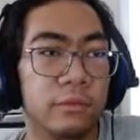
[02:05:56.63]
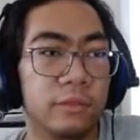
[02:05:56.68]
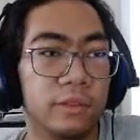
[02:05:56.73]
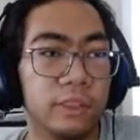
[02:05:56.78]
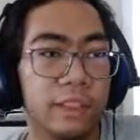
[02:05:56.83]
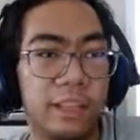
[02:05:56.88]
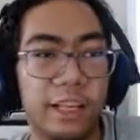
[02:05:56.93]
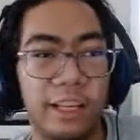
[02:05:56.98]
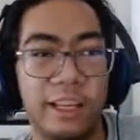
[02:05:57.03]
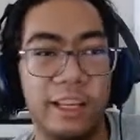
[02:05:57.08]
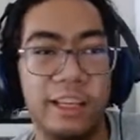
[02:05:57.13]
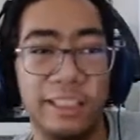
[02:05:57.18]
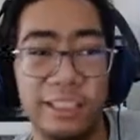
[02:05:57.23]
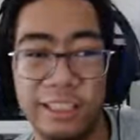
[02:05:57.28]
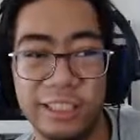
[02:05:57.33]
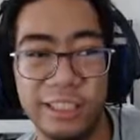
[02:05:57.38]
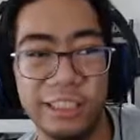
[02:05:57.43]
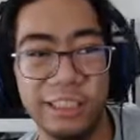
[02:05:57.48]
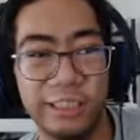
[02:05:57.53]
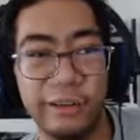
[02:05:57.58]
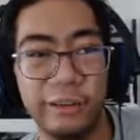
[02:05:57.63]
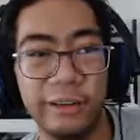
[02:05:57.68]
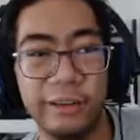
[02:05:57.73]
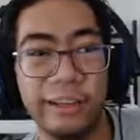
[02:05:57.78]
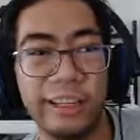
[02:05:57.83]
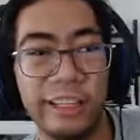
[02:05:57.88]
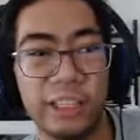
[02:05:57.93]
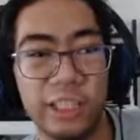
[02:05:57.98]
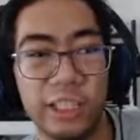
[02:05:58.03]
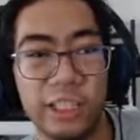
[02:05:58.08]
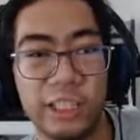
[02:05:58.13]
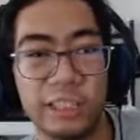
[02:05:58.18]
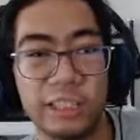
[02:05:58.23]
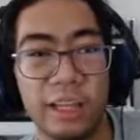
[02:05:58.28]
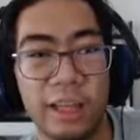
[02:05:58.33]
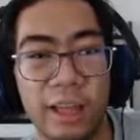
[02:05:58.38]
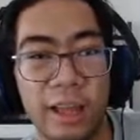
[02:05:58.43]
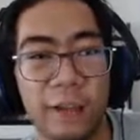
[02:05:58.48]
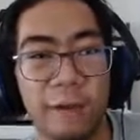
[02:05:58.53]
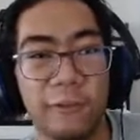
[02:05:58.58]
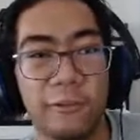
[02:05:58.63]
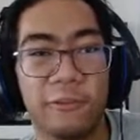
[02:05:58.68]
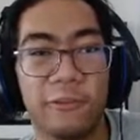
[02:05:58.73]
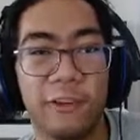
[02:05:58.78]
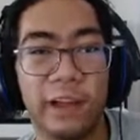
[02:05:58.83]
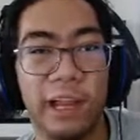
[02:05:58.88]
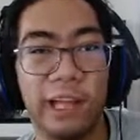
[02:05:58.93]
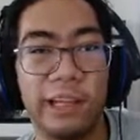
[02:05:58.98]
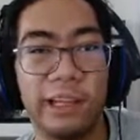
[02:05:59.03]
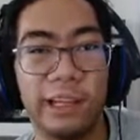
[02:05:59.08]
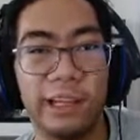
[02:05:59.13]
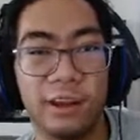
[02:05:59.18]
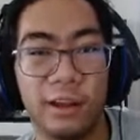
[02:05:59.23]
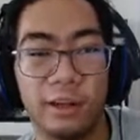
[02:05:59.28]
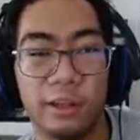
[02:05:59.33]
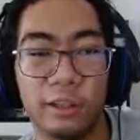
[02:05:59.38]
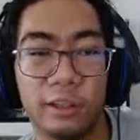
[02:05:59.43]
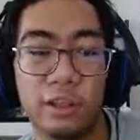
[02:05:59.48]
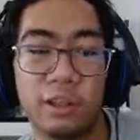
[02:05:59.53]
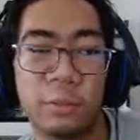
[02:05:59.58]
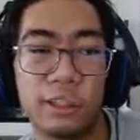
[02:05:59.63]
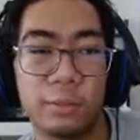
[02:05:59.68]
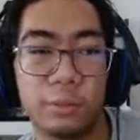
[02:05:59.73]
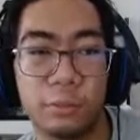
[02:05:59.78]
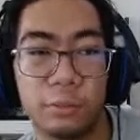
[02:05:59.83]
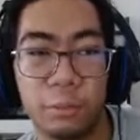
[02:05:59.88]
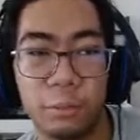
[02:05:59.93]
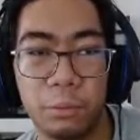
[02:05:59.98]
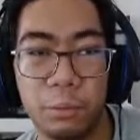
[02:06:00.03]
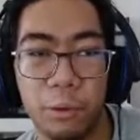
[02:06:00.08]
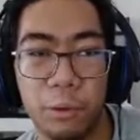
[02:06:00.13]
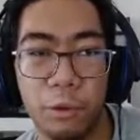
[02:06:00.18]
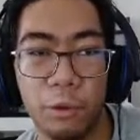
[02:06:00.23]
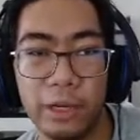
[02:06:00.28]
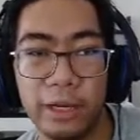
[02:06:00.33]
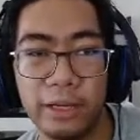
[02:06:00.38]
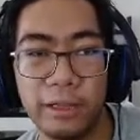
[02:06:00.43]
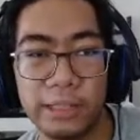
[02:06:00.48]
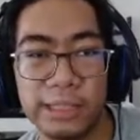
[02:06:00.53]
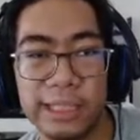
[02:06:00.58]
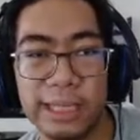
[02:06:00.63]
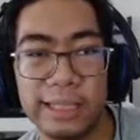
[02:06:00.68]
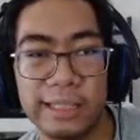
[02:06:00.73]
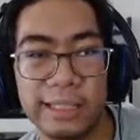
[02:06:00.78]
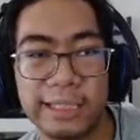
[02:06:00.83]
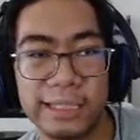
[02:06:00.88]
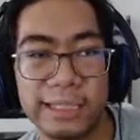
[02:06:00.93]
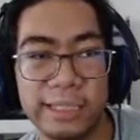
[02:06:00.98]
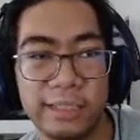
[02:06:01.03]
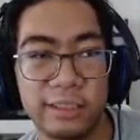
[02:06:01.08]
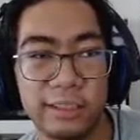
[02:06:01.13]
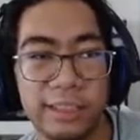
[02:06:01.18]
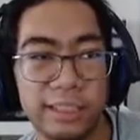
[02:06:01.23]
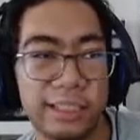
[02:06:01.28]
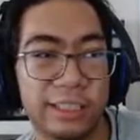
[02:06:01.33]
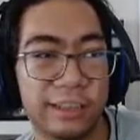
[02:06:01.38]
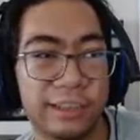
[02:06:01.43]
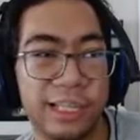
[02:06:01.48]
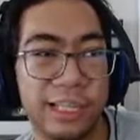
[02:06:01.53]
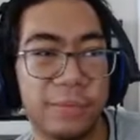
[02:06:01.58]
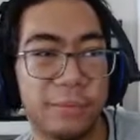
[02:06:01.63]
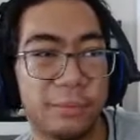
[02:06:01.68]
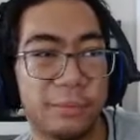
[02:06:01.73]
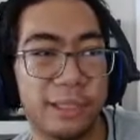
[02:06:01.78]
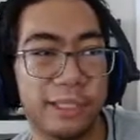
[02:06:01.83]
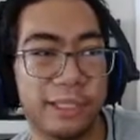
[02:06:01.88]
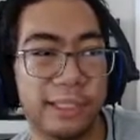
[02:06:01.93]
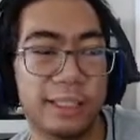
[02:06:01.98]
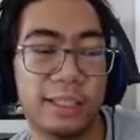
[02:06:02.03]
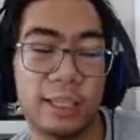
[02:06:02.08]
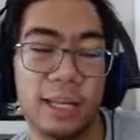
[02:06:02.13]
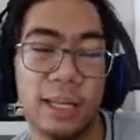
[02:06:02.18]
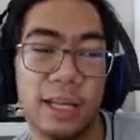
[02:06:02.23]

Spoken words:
He's just failing all those boating tests just to keep Mrs.